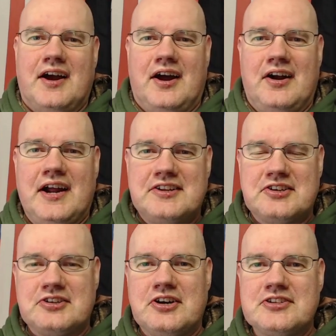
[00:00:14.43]
Alright,
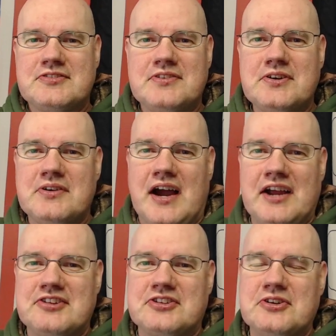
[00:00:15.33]
so those of you in
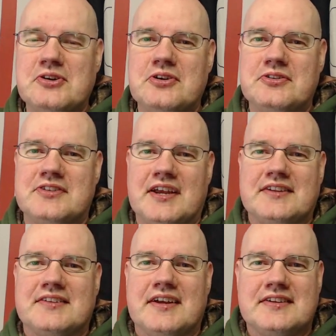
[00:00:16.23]
high school who
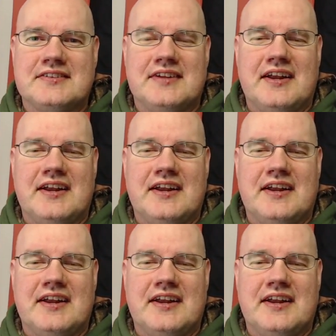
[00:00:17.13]
think that